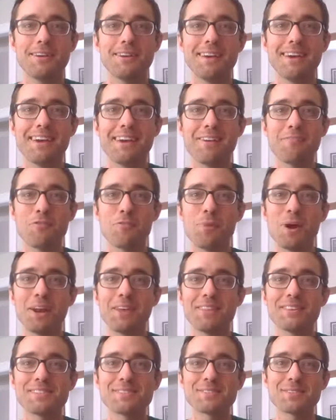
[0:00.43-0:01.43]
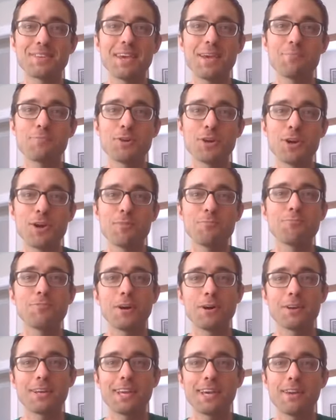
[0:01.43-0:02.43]
Hey everybody, this is Gabe Durham,
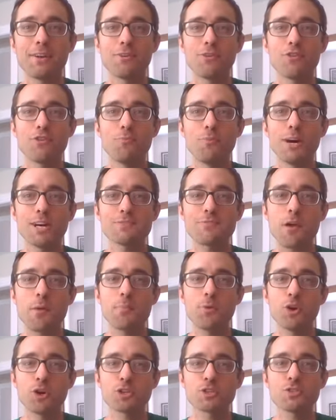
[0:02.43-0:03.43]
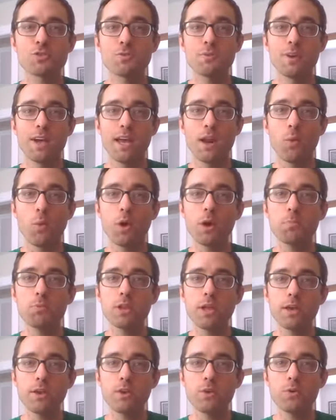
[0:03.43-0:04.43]
founding editor of Boss Fight Books, and I want to
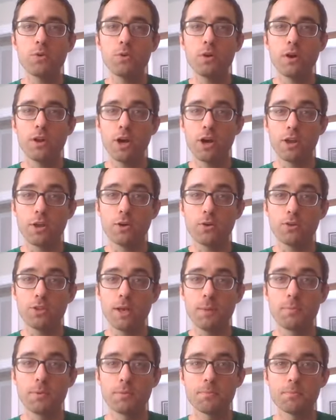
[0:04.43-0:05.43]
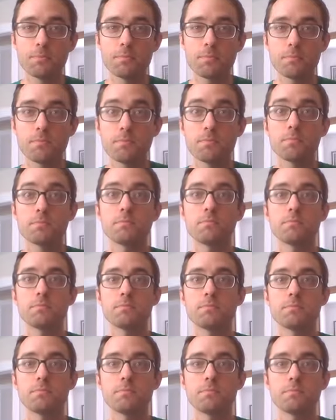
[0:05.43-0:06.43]
play you an audio clip.
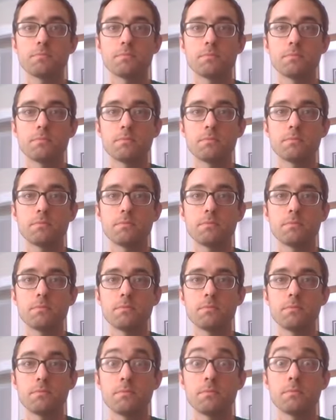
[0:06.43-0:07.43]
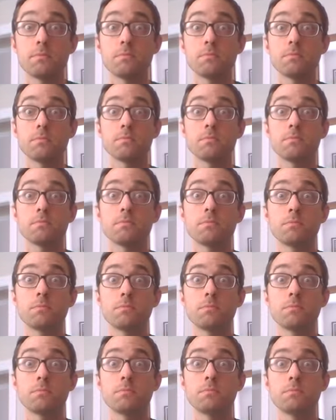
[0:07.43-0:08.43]
Resident Evil by
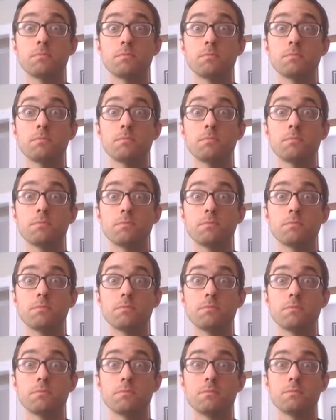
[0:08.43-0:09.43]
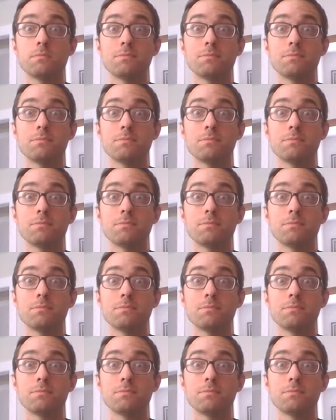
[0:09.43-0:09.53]
Philip J. Reed.